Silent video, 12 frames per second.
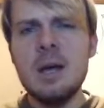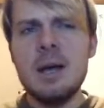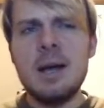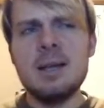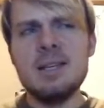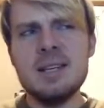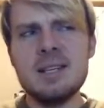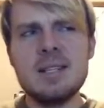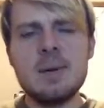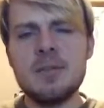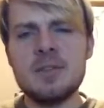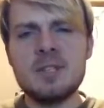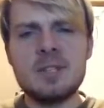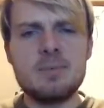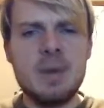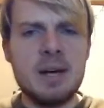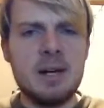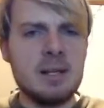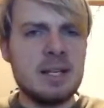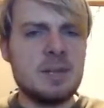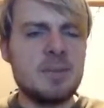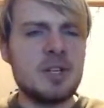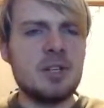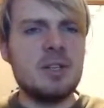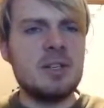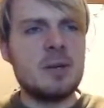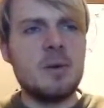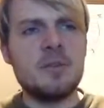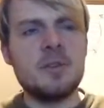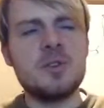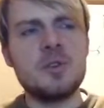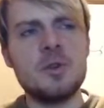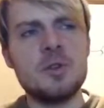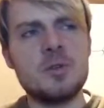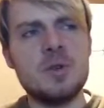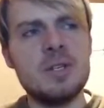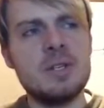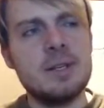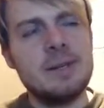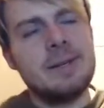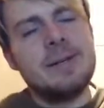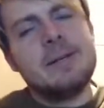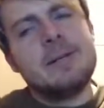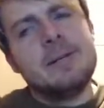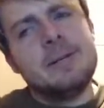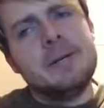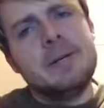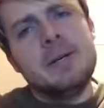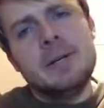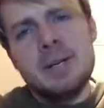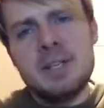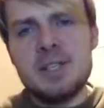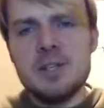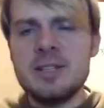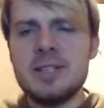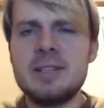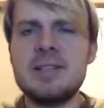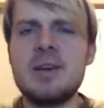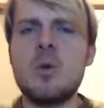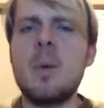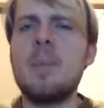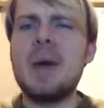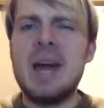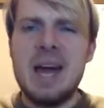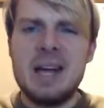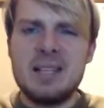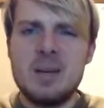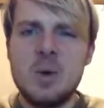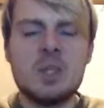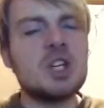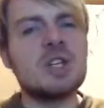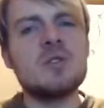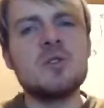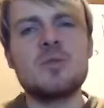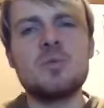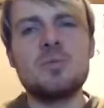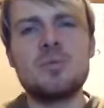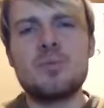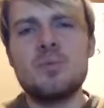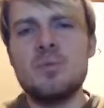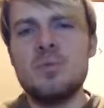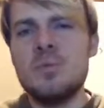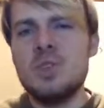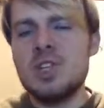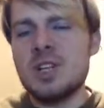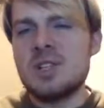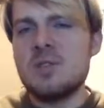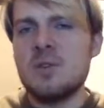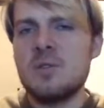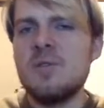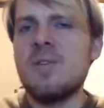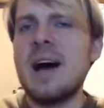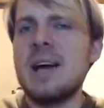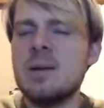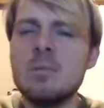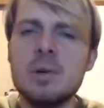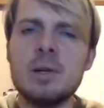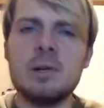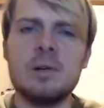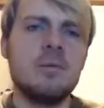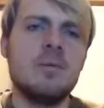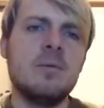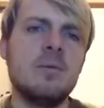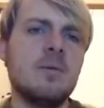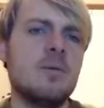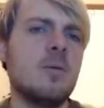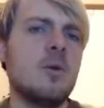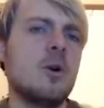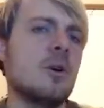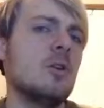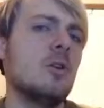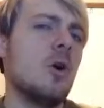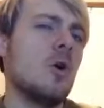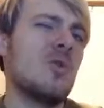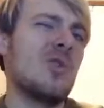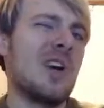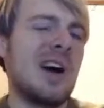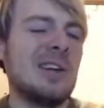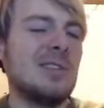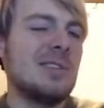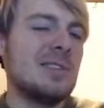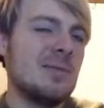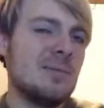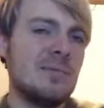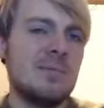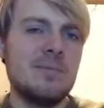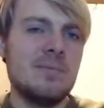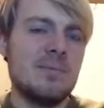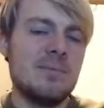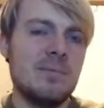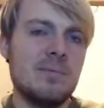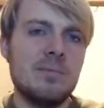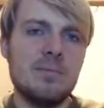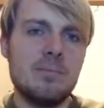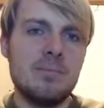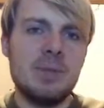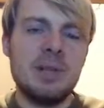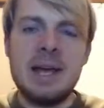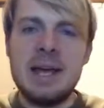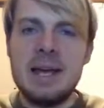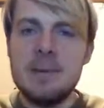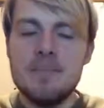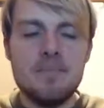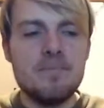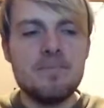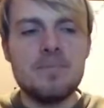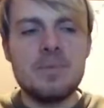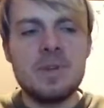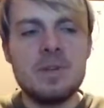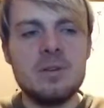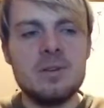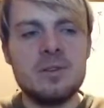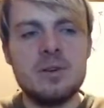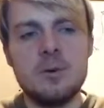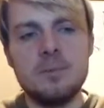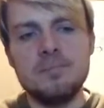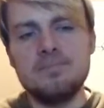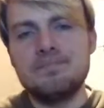And I think some of the spells, especially some of the sorceries, it's not that they were bad, they were just not viable for long run play. So